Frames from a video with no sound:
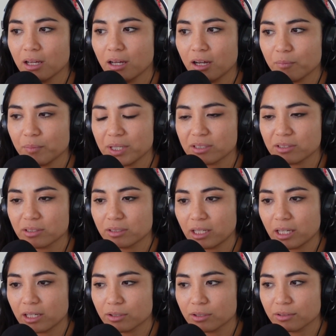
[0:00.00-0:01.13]
based on
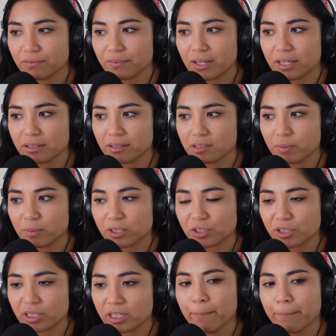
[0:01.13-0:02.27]
like her faith
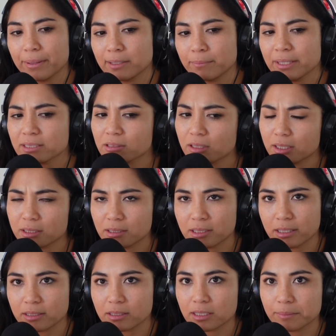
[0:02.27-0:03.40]
especially. But it makes a lot of
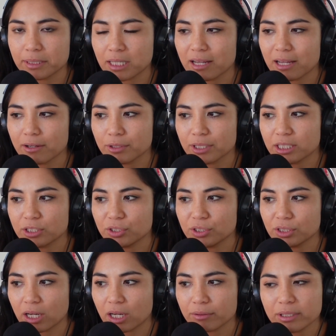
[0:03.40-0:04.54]
sense. I mean, I already
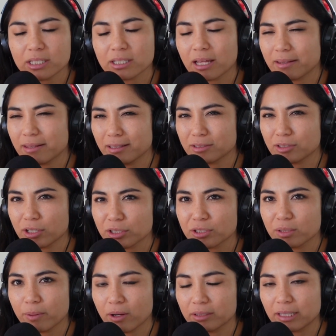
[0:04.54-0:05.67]
I think touched
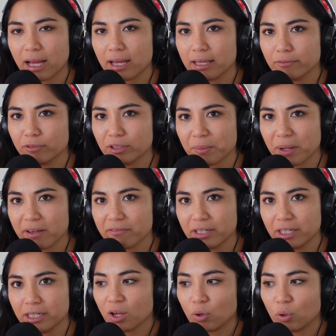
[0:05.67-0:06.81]
upon that in one of my
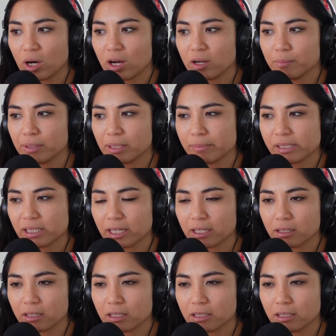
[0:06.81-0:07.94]
videos, maybe like
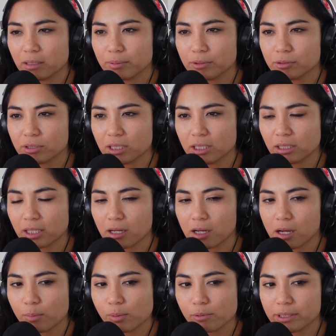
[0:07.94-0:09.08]
I think I posted it like a
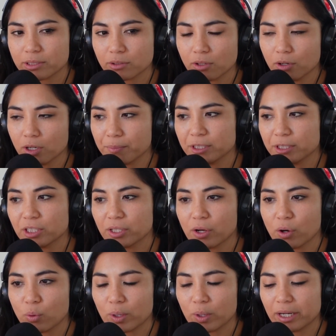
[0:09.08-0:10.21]
couple weeks ago or a month
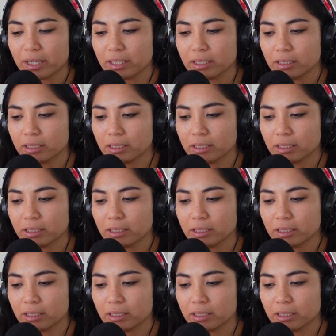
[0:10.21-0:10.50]
ago, where